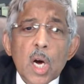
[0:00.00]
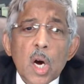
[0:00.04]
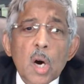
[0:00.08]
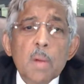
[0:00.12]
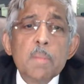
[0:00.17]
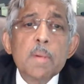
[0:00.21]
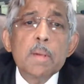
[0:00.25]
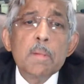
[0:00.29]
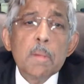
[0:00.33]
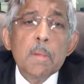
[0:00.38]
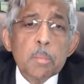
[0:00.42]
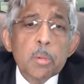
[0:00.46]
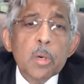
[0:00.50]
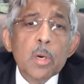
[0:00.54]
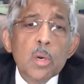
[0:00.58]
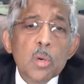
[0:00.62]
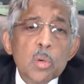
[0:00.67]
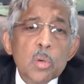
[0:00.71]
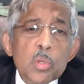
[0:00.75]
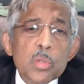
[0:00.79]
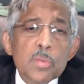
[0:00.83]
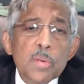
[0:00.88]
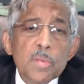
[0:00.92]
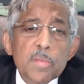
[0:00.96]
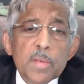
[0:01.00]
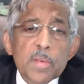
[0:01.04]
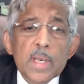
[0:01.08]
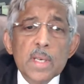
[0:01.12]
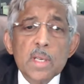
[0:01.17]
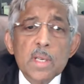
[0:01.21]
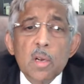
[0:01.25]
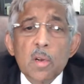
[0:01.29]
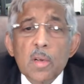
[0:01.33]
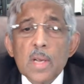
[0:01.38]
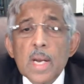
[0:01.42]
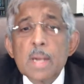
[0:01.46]
How many people lose
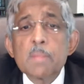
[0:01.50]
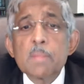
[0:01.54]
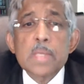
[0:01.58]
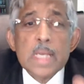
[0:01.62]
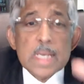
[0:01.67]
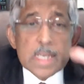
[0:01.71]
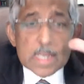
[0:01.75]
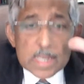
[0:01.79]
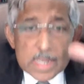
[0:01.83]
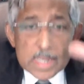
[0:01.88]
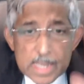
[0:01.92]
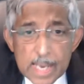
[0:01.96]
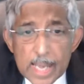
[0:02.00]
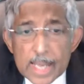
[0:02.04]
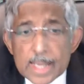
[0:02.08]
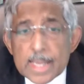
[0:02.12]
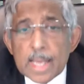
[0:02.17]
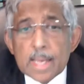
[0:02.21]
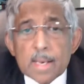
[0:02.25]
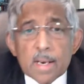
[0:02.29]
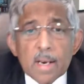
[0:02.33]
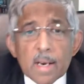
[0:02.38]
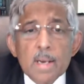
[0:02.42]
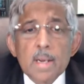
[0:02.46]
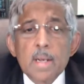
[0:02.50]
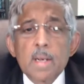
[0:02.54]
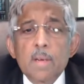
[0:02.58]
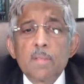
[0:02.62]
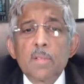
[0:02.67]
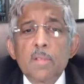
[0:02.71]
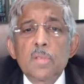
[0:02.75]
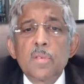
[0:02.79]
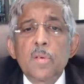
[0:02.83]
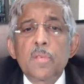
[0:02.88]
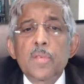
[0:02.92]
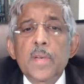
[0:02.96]
15 kilograms and stay there
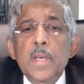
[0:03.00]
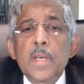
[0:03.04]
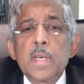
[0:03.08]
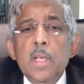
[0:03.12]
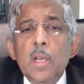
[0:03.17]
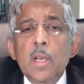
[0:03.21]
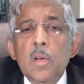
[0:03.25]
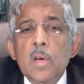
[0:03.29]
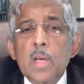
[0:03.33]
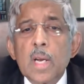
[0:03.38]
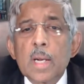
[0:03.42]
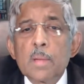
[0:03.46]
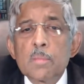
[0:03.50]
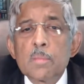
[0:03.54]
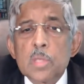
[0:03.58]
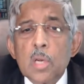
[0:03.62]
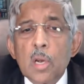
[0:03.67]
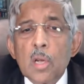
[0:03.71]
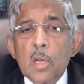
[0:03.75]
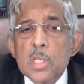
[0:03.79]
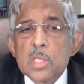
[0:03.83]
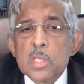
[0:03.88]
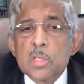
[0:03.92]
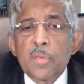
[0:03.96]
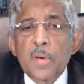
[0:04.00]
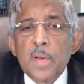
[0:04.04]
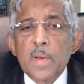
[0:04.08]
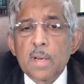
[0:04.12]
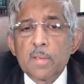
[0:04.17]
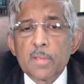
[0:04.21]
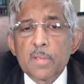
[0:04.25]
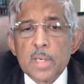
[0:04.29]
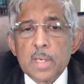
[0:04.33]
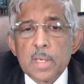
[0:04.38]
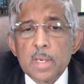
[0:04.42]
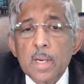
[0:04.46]
with 15 kilograms lost
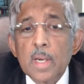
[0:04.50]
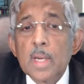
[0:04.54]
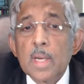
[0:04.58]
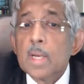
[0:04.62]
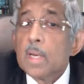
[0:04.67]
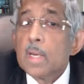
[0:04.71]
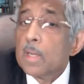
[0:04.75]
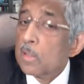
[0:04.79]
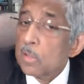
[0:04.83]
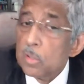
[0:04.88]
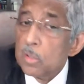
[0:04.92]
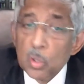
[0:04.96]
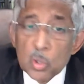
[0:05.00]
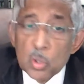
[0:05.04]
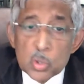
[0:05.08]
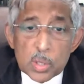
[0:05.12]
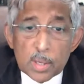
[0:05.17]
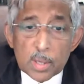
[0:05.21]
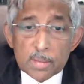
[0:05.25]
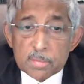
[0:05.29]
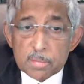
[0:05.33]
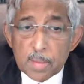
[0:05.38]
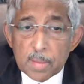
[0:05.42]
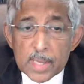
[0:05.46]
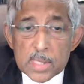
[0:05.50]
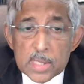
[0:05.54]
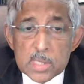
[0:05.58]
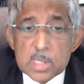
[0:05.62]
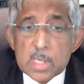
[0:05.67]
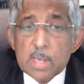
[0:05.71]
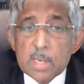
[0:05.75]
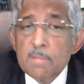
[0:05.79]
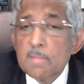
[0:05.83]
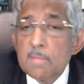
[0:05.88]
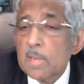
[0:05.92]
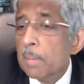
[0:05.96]
forever? Those have
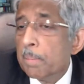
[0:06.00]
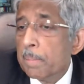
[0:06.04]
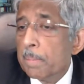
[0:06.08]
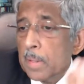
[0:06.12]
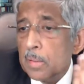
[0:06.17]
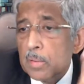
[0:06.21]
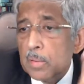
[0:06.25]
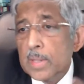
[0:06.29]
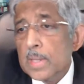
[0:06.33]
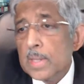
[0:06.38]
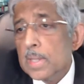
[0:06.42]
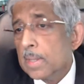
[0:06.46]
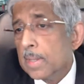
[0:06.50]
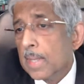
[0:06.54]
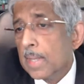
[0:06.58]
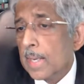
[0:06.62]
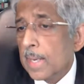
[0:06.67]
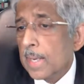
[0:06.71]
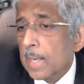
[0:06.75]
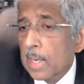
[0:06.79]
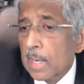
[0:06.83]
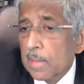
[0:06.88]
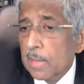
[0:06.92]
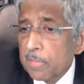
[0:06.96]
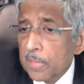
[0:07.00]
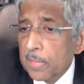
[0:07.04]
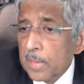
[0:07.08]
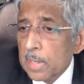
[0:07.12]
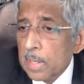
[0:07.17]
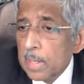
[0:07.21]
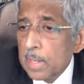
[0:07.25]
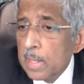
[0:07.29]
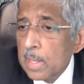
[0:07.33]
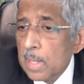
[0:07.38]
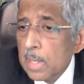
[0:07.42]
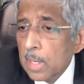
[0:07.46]
extreme willpower, they can
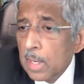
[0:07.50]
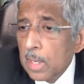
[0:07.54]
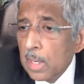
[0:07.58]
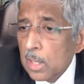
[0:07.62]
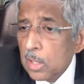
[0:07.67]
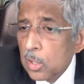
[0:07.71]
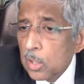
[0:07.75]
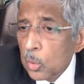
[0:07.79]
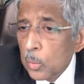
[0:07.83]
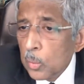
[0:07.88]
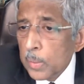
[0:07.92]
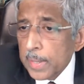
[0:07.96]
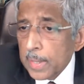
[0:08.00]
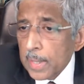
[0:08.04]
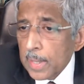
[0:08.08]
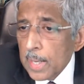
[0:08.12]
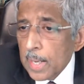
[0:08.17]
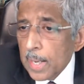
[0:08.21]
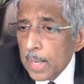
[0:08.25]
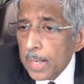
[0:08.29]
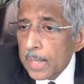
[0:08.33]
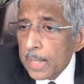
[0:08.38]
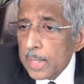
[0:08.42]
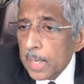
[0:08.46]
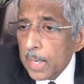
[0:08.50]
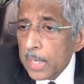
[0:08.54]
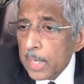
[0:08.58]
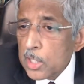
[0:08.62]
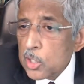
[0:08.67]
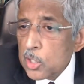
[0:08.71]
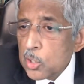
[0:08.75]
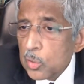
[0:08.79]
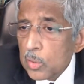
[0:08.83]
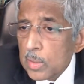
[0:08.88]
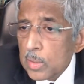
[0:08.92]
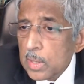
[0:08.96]
definitely do it. At
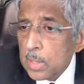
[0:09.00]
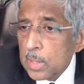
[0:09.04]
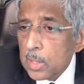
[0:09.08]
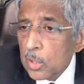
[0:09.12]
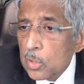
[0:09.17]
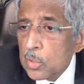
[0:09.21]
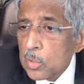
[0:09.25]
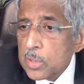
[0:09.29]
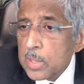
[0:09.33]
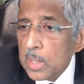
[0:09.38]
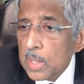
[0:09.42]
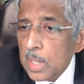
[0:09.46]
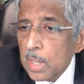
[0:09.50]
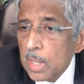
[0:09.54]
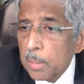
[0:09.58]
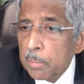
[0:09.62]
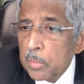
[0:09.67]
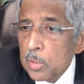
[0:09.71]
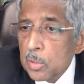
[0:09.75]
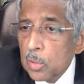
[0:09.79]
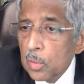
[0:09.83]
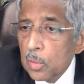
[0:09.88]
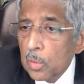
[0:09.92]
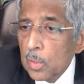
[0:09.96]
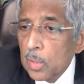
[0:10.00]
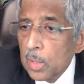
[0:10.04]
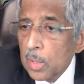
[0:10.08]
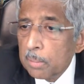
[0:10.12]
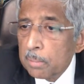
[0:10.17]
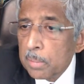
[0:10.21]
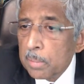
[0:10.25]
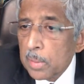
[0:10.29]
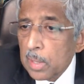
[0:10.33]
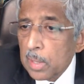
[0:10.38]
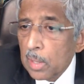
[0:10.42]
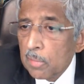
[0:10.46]
high sugar using
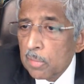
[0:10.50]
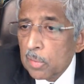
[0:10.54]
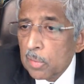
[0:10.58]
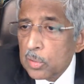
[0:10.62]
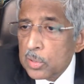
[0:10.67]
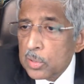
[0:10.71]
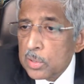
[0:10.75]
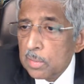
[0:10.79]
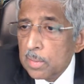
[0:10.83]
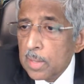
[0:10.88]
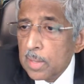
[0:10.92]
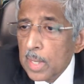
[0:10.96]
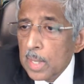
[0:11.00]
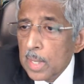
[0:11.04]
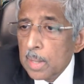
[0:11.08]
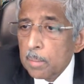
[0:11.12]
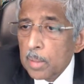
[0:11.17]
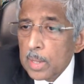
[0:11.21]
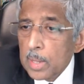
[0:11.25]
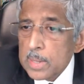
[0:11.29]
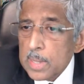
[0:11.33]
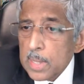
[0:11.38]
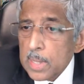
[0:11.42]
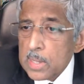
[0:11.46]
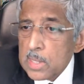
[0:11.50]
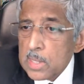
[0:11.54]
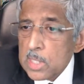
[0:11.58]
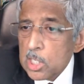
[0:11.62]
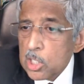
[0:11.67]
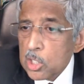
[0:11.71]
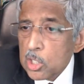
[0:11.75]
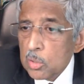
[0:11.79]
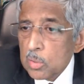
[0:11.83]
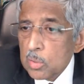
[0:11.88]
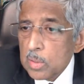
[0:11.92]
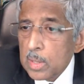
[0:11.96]
Giptulio empagliflozin as
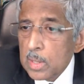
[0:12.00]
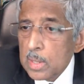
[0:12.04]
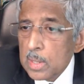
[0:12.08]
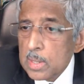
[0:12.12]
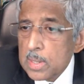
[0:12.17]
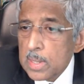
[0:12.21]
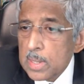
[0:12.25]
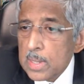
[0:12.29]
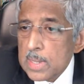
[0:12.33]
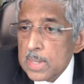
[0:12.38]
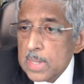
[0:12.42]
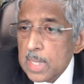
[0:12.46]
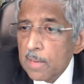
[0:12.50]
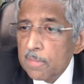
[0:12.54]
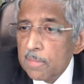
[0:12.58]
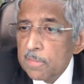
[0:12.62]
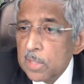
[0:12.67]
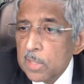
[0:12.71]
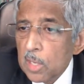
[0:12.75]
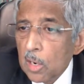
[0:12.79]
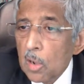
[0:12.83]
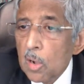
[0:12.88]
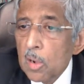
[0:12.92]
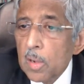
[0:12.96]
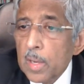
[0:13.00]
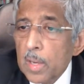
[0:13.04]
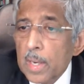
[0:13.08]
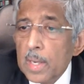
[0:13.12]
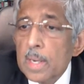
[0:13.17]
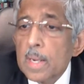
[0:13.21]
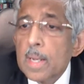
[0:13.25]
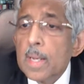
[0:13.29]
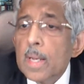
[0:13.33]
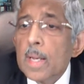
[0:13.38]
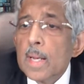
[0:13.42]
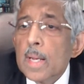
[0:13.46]
extra sugar, is it safe in the long
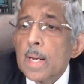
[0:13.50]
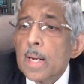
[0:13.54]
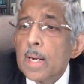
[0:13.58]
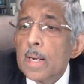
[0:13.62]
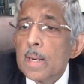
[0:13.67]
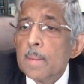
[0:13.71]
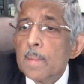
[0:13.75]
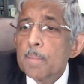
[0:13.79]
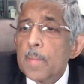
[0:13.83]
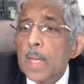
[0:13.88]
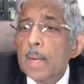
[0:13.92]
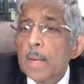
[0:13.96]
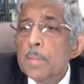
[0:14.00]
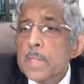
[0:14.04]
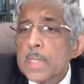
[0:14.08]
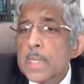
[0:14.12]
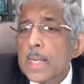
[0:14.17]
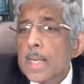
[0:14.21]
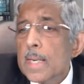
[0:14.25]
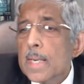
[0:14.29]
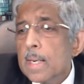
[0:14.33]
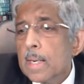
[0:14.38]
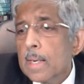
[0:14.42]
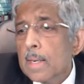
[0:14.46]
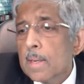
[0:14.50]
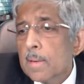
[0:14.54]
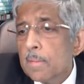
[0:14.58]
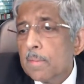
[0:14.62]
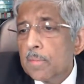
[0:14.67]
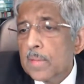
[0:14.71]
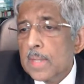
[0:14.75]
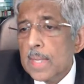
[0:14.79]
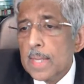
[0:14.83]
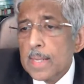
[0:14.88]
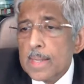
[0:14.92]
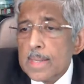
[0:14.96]
run?
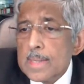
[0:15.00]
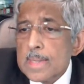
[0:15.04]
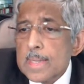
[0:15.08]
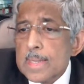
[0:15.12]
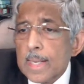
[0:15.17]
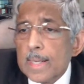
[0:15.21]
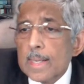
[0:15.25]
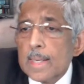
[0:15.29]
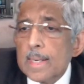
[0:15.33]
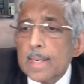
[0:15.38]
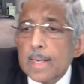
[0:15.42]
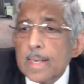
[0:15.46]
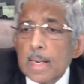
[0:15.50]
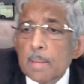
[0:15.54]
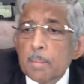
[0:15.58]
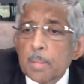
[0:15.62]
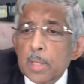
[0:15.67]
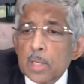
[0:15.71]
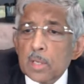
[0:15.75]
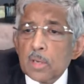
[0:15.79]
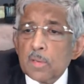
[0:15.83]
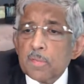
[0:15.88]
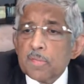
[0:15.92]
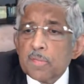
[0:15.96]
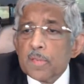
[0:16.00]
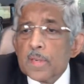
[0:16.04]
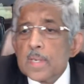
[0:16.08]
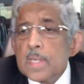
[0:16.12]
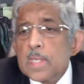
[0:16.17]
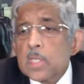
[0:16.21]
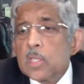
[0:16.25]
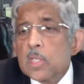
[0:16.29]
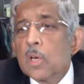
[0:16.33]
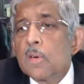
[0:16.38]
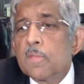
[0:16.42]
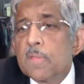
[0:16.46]
Abhishek, there is that little bit of
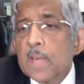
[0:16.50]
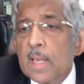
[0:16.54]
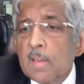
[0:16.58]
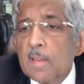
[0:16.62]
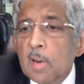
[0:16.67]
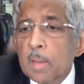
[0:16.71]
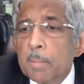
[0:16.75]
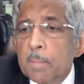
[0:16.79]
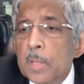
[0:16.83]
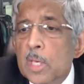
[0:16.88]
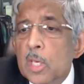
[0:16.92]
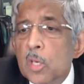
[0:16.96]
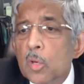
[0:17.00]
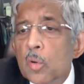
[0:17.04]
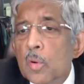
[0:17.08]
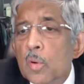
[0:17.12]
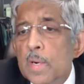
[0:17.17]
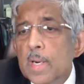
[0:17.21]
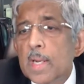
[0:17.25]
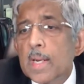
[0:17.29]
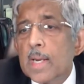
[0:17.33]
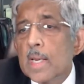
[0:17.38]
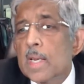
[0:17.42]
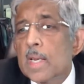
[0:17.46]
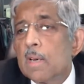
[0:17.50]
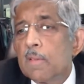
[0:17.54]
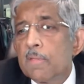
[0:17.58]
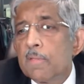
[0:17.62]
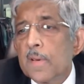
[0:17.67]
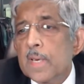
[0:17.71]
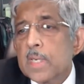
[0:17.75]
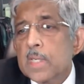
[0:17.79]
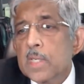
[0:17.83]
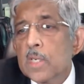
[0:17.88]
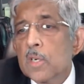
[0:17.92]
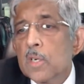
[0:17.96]
risk of developing urinary
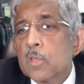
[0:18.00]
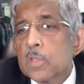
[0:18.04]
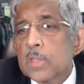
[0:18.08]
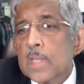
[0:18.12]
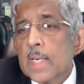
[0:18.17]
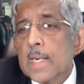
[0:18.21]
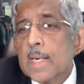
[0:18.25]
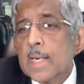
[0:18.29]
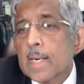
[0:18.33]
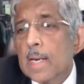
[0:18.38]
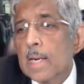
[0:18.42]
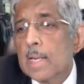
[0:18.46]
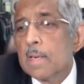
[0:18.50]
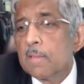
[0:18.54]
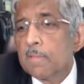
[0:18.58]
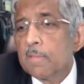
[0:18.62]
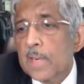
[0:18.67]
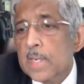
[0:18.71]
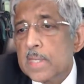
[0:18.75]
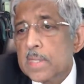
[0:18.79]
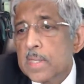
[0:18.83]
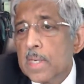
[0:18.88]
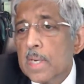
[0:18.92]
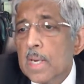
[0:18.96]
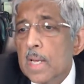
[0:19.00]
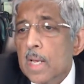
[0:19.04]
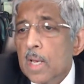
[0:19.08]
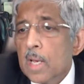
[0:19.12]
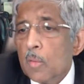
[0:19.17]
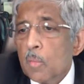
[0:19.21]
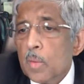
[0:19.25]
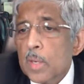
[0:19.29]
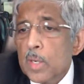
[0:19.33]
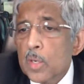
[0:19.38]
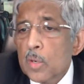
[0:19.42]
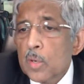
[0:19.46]
infection or genital infection
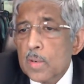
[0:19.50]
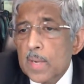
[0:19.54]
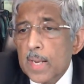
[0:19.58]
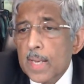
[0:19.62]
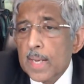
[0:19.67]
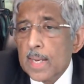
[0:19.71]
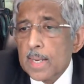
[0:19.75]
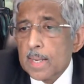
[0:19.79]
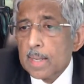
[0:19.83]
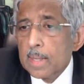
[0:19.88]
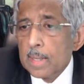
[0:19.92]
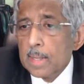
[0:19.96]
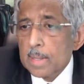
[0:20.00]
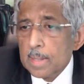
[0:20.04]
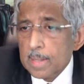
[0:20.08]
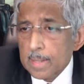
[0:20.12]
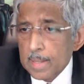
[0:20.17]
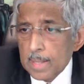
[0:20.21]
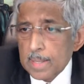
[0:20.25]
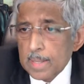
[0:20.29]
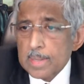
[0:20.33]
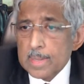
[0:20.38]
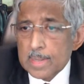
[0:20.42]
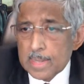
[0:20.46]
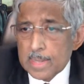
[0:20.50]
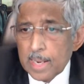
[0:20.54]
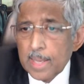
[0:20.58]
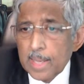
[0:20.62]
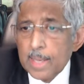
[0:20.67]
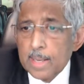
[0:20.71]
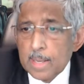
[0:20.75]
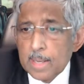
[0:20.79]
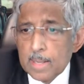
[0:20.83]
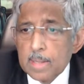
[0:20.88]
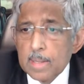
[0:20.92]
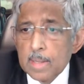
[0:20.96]
when you take drugs
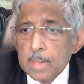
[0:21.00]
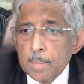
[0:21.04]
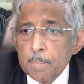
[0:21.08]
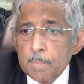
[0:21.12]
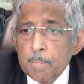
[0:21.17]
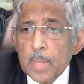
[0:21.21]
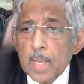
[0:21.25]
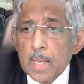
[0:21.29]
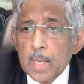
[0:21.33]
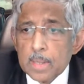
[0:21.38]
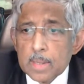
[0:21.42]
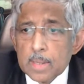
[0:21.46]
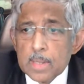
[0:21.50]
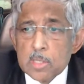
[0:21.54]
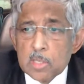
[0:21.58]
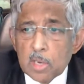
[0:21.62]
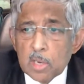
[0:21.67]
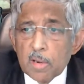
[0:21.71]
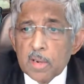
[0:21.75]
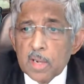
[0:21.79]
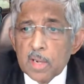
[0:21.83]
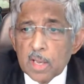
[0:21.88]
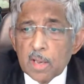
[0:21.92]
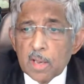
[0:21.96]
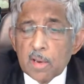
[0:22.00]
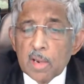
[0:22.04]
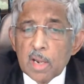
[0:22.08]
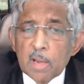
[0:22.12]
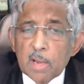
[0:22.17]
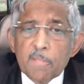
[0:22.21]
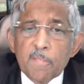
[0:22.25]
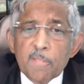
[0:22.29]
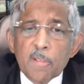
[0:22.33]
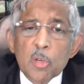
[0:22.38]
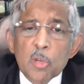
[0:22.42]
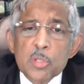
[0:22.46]
like this
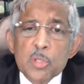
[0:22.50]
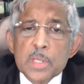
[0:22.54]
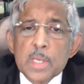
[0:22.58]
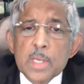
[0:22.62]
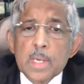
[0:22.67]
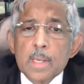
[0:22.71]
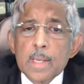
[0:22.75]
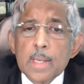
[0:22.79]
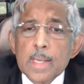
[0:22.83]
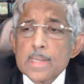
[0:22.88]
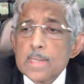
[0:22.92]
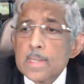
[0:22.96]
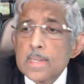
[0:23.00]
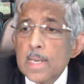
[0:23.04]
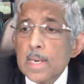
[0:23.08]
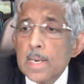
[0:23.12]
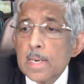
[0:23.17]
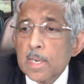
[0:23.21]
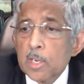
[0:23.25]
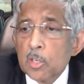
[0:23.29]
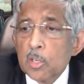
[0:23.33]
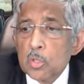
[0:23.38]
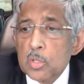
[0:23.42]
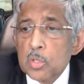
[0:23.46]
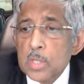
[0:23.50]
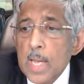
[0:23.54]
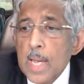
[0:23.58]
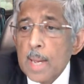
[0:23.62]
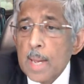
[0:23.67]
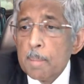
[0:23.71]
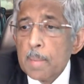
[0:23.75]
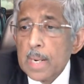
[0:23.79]
gliflozin, the SGLT2s.